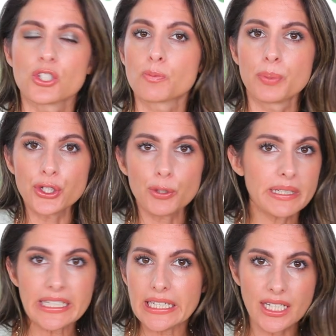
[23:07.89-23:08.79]
Just put your
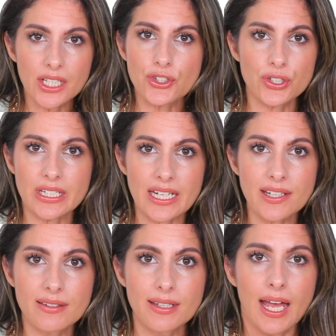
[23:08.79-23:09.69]
bikini
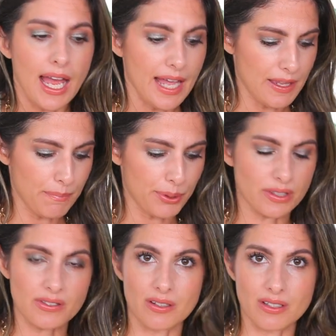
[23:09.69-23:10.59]
underneath and then put
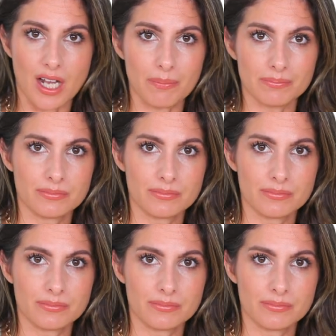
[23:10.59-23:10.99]
this on top.